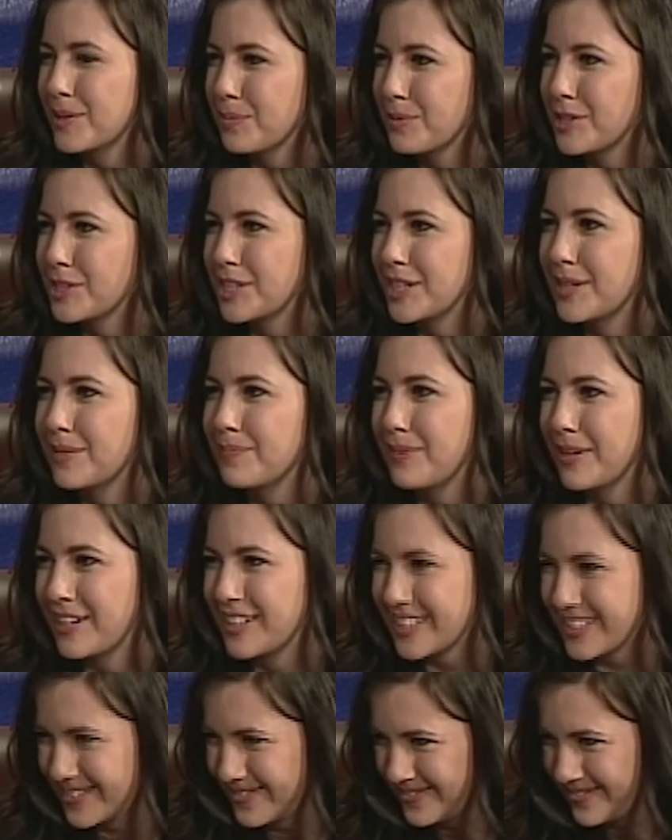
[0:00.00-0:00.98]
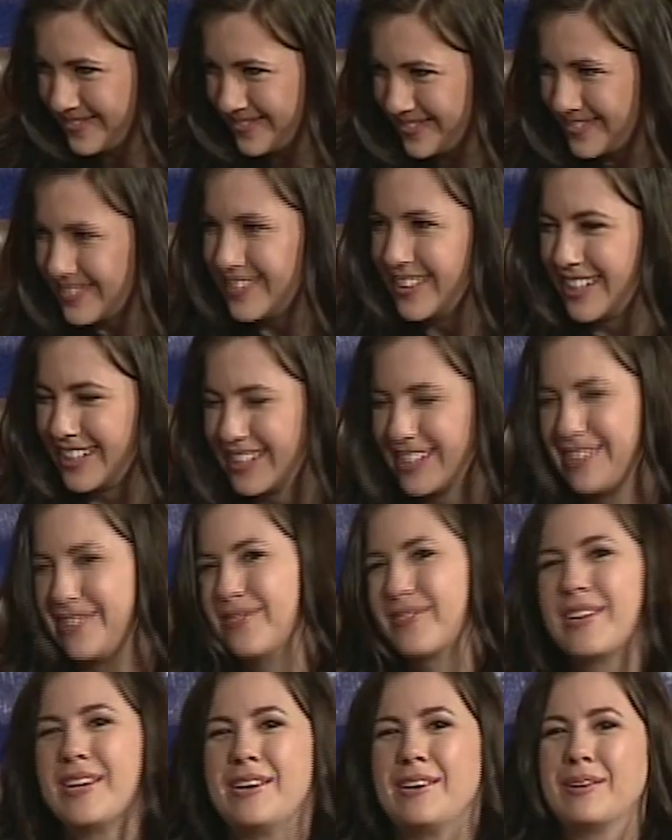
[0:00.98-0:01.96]
appreciate Thanks it. Thanks for inviting me. Thank you.
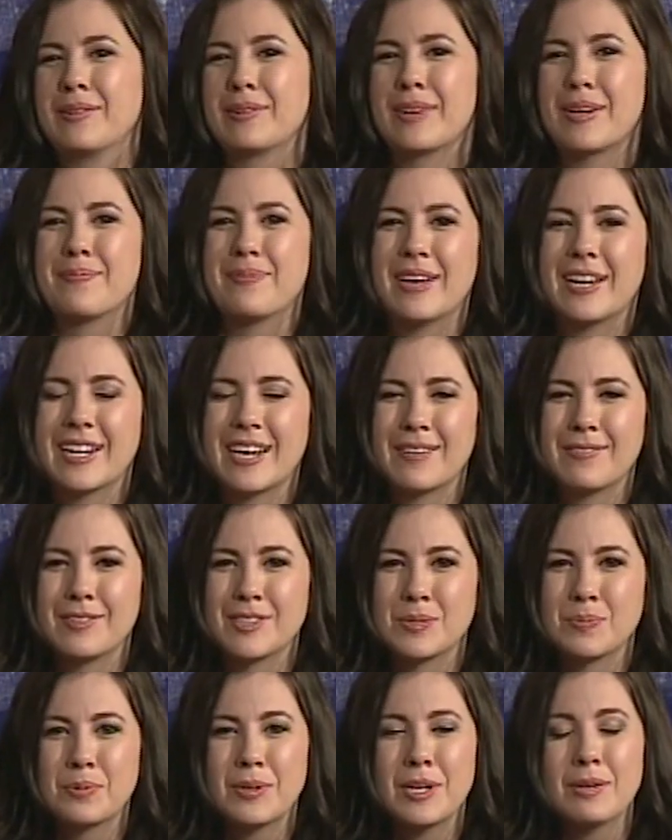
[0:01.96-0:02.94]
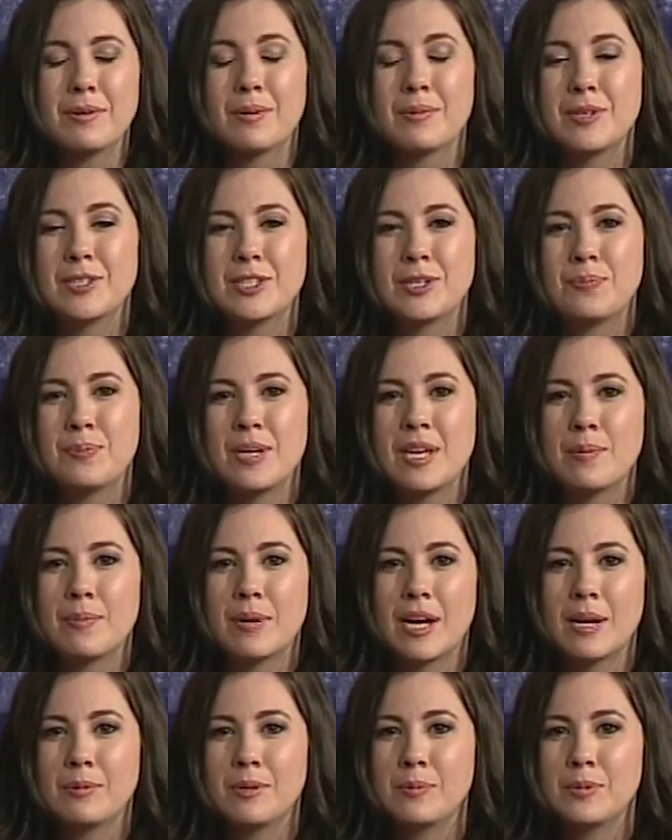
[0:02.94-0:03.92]
We'll be right back after this break. When we do,
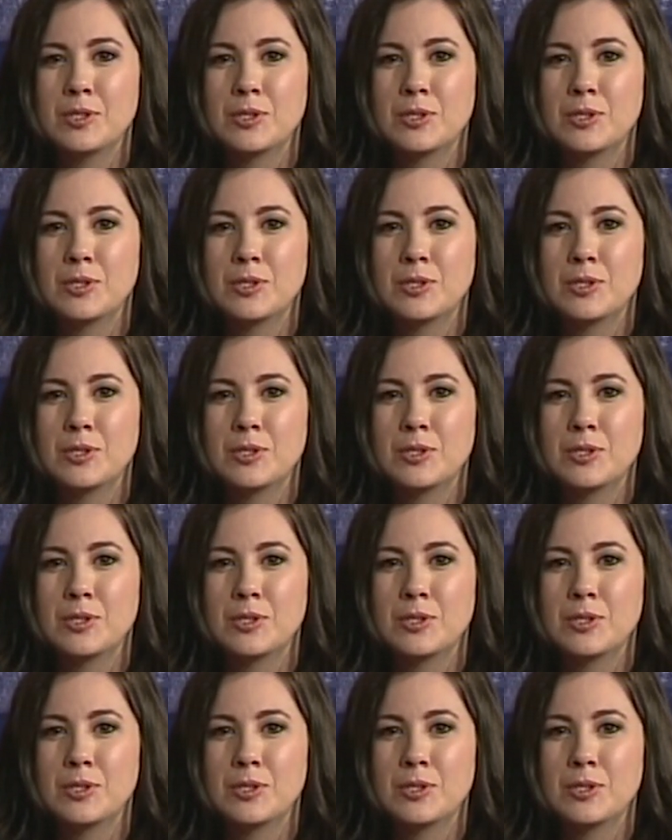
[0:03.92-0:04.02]
BMI will be